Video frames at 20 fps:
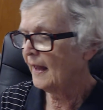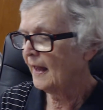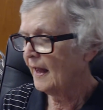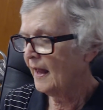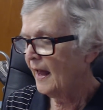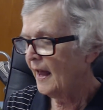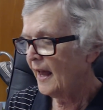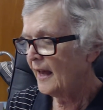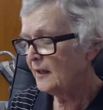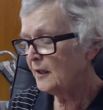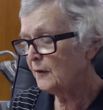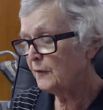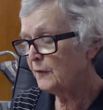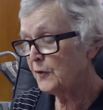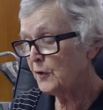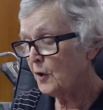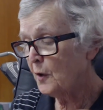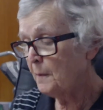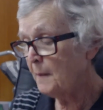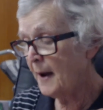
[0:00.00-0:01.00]
And if
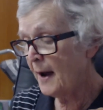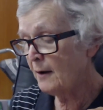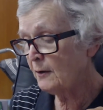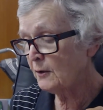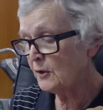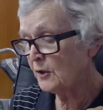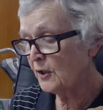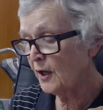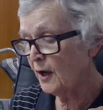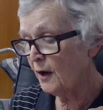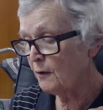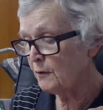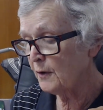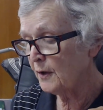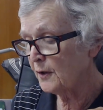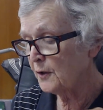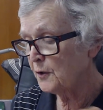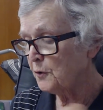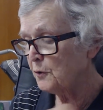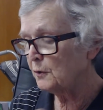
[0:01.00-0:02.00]
you're a mountain goat,
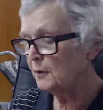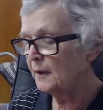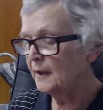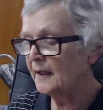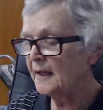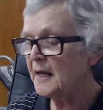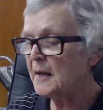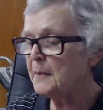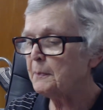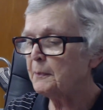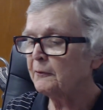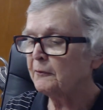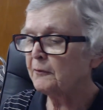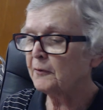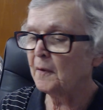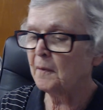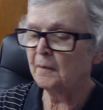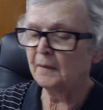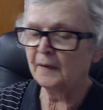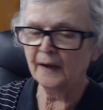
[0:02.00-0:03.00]
you leap
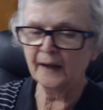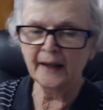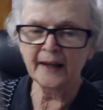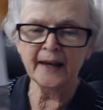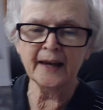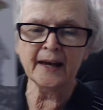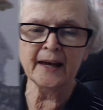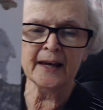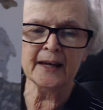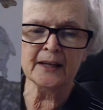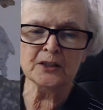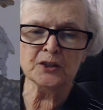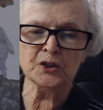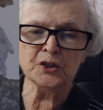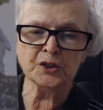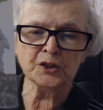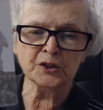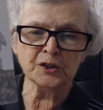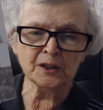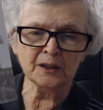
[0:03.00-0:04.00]
from
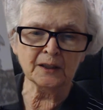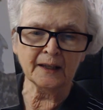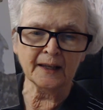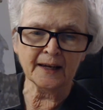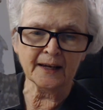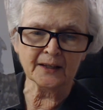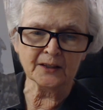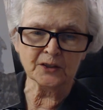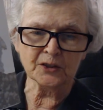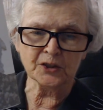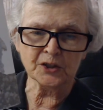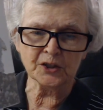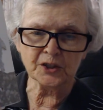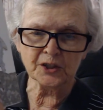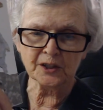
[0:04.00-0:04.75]
ledge to ledge.